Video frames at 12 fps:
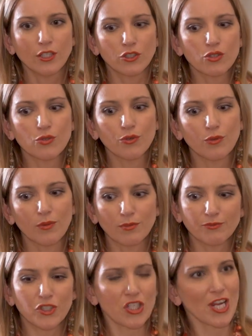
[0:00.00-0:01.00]
to
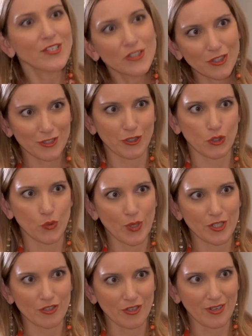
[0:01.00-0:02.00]
change the
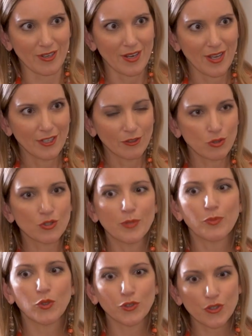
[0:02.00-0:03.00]
situation, to
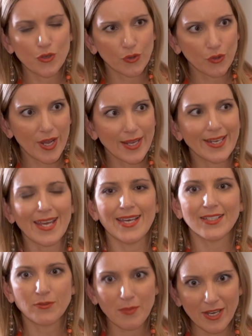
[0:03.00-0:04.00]
support Ukraine
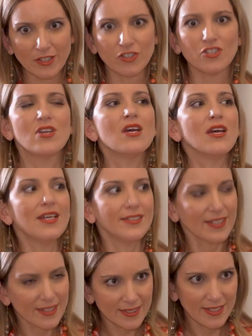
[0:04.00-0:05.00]
as much as
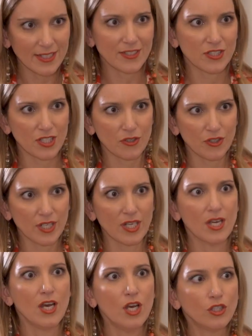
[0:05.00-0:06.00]
it is necessary
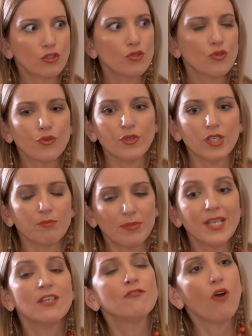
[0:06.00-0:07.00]
to
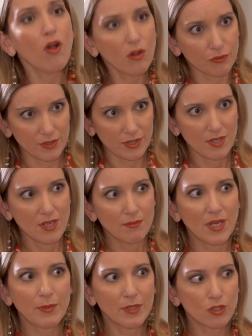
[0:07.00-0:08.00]
be involved,
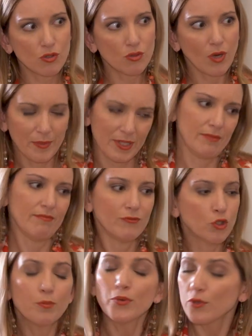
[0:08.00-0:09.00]
maybe to
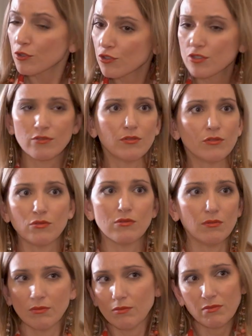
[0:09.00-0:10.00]
push,
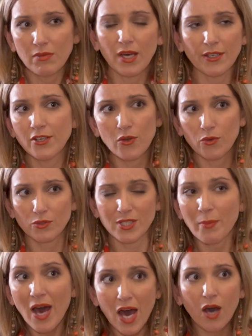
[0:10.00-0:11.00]
I don't know,
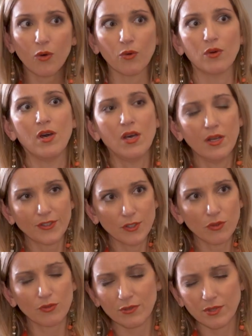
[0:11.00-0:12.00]
somehow the
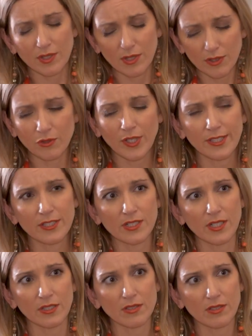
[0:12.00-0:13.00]
United
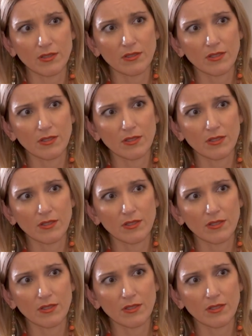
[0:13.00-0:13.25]
States?